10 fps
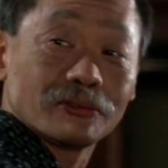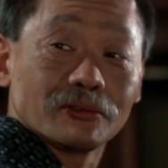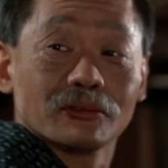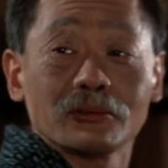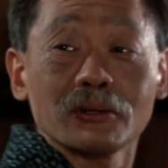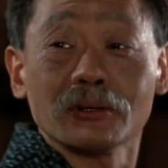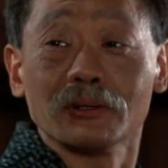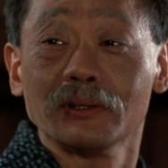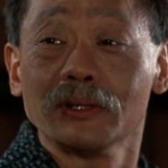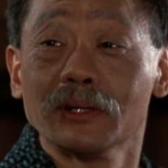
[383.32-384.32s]
No,
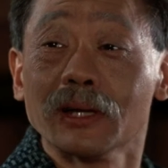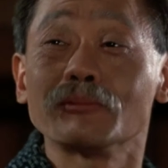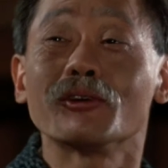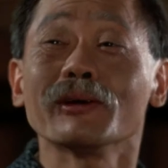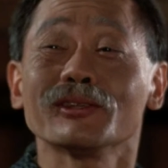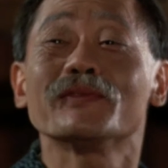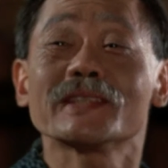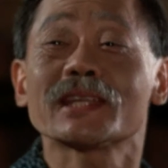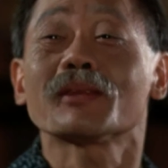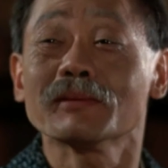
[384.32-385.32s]
I'm going to
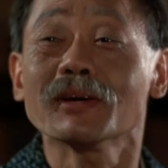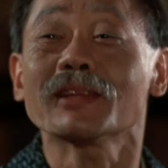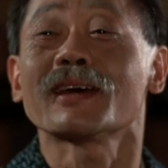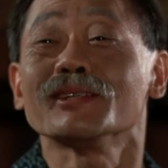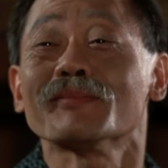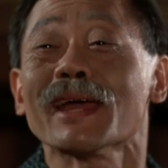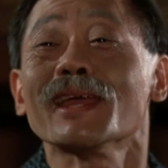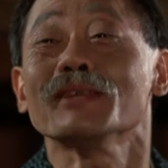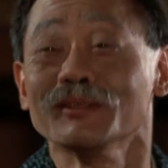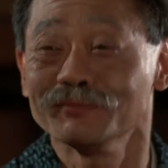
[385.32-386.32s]
visit my mother in Miami.